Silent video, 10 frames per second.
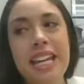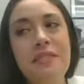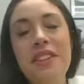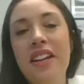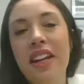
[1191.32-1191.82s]

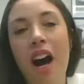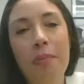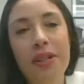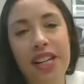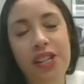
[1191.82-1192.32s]
even the
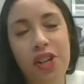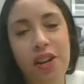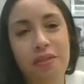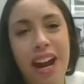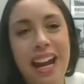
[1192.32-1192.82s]

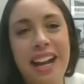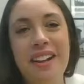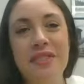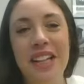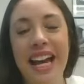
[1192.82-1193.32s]
competition, right?
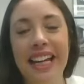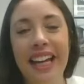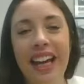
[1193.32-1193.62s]
Of like,